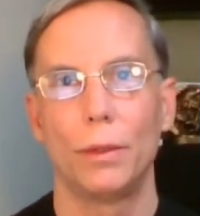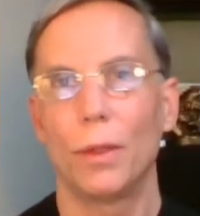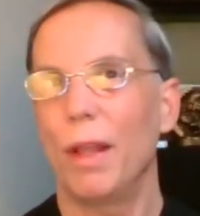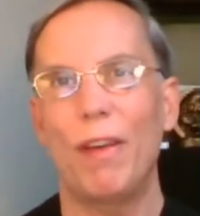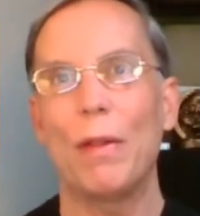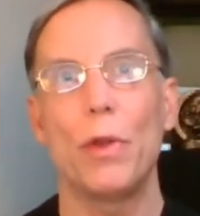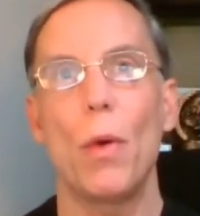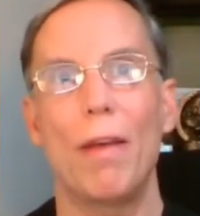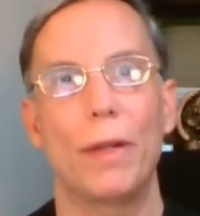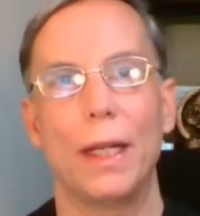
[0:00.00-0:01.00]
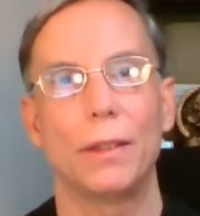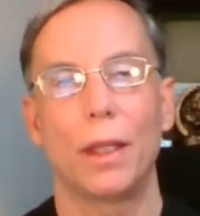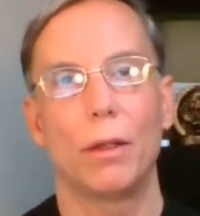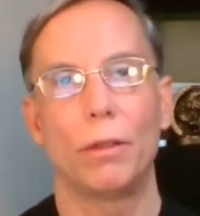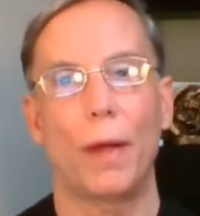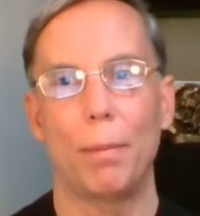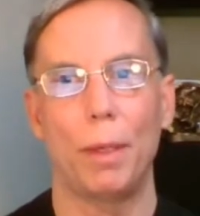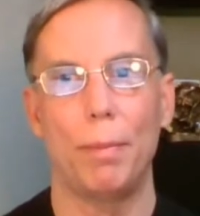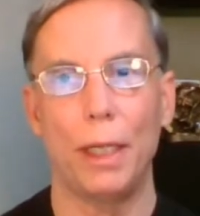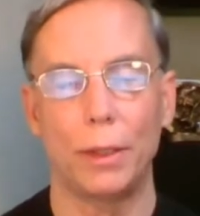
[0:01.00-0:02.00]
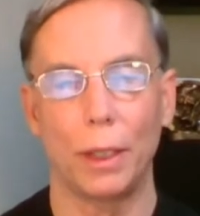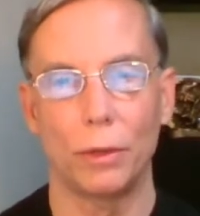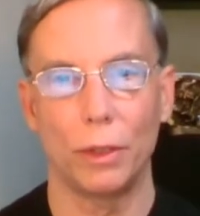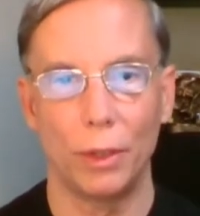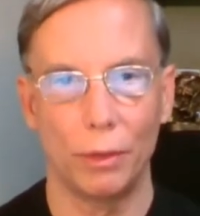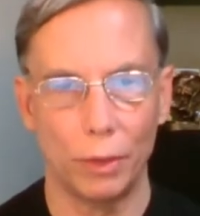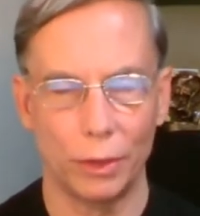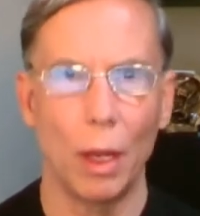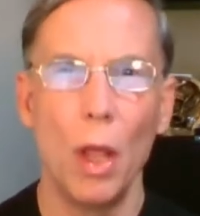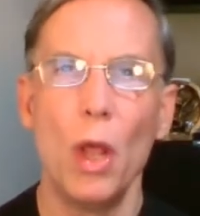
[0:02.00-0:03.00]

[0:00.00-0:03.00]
So they found no evidence that there's vitamin B six deficiency.